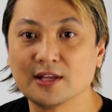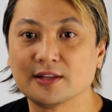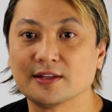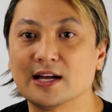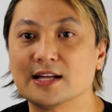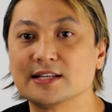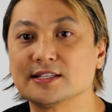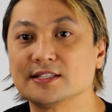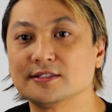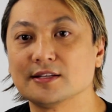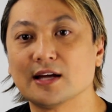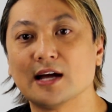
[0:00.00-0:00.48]

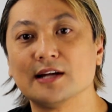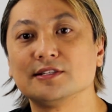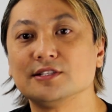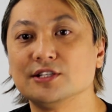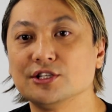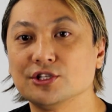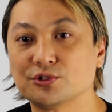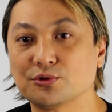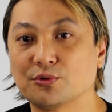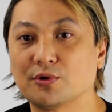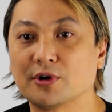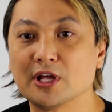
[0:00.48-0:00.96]
That's
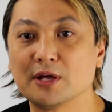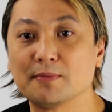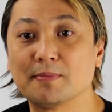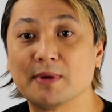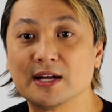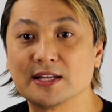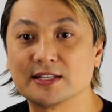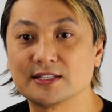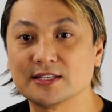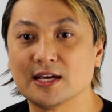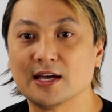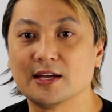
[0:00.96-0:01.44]
1920
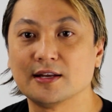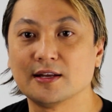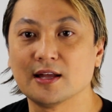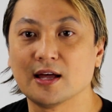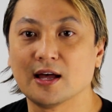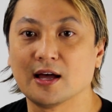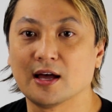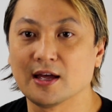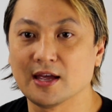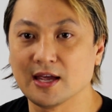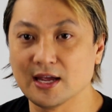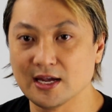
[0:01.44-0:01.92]
by
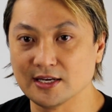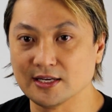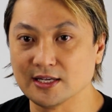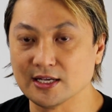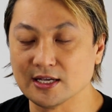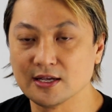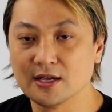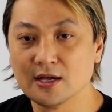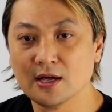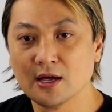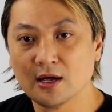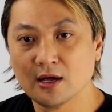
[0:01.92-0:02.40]

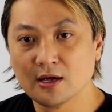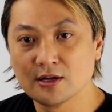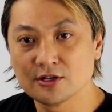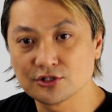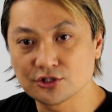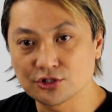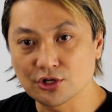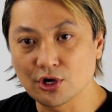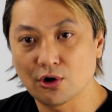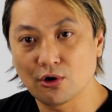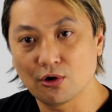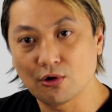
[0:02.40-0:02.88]
1080.
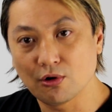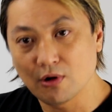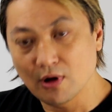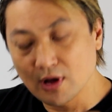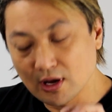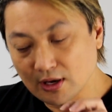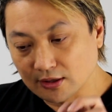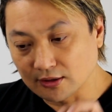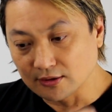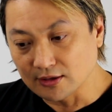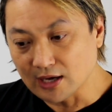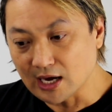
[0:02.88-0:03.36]
So
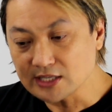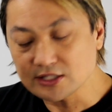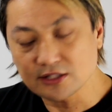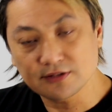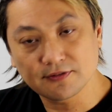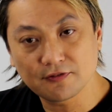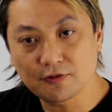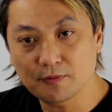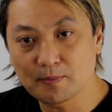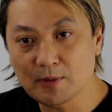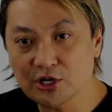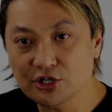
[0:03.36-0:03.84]
lots
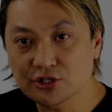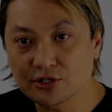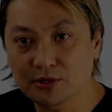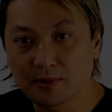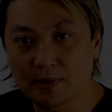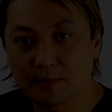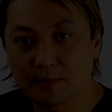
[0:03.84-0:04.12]
of information can